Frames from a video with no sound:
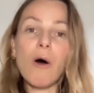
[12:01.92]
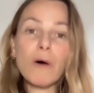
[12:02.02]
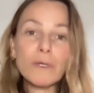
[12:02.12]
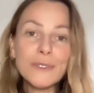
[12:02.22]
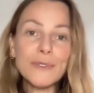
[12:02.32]

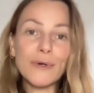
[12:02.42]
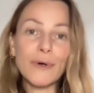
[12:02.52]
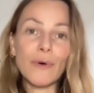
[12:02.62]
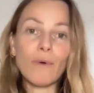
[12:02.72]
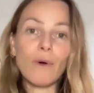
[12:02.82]

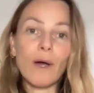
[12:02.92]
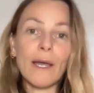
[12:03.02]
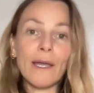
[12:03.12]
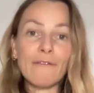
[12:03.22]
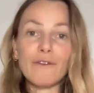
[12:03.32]
Also,
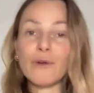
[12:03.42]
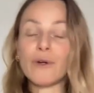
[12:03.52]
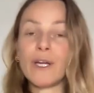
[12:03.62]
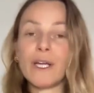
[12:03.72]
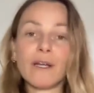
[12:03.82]
if
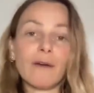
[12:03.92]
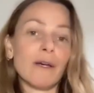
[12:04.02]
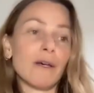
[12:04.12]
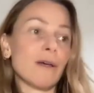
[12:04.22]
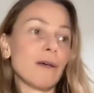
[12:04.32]
you're in
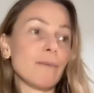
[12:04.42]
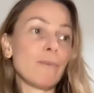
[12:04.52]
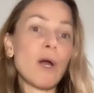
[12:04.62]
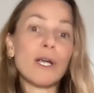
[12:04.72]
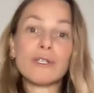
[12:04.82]
a
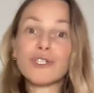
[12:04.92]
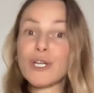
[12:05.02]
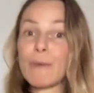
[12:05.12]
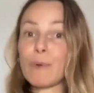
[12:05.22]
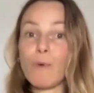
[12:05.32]

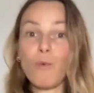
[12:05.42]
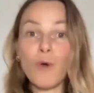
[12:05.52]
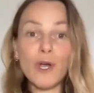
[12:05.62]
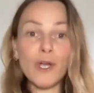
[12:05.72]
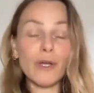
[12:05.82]
partnership,
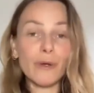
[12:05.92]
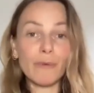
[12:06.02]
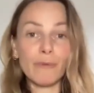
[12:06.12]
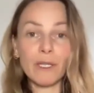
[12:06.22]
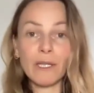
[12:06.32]
work
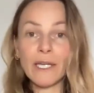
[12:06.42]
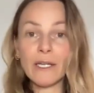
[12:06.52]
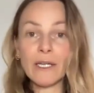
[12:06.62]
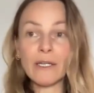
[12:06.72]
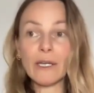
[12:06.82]

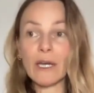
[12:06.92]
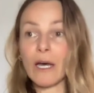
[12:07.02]
related,